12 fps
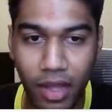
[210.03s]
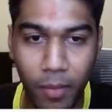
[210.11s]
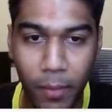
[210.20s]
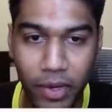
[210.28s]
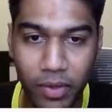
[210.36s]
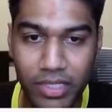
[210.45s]

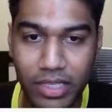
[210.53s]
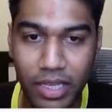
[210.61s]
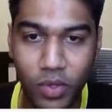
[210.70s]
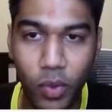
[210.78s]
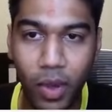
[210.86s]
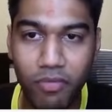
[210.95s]
But you can see
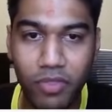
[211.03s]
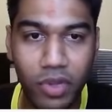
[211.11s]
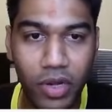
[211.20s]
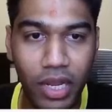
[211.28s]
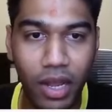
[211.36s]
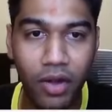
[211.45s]
you have
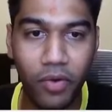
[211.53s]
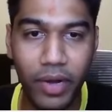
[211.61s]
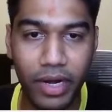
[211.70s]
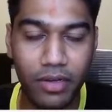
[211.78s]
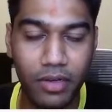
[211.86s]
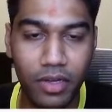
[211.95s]

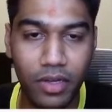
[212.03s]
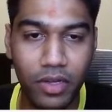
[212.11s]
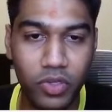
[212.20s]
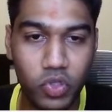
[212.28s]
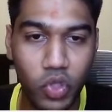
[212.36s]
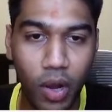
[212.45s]
300
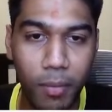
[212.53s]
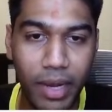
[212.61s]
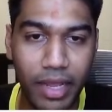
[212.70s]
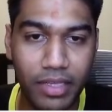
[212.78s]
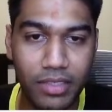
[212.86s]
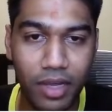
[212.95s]
job
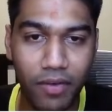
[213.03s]
links